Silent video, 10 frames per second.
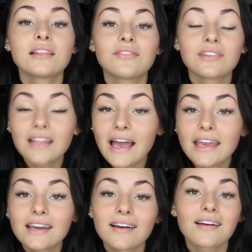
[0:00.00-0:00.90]
Leave a
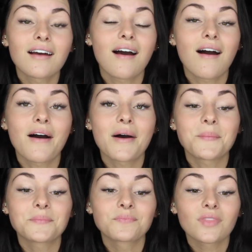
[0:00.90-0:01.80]
like.
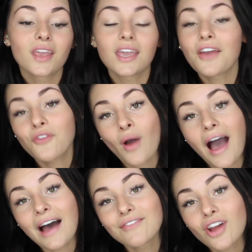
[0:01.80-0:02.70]
Um, if you
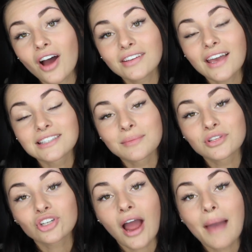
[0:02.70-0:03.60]
have not yet
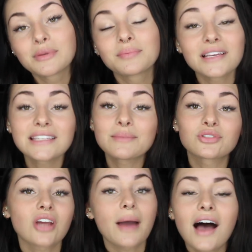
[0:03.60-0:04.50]
subscribed, please
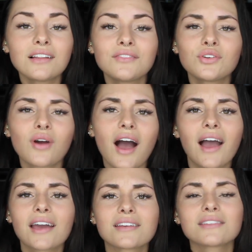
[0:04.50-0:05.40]
subscribe. I love you
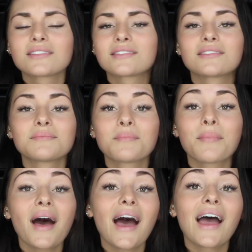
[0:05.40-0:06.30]
guys.
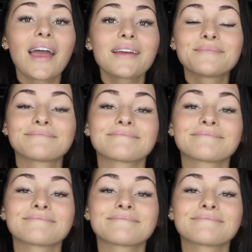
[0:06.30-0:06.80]
Bye.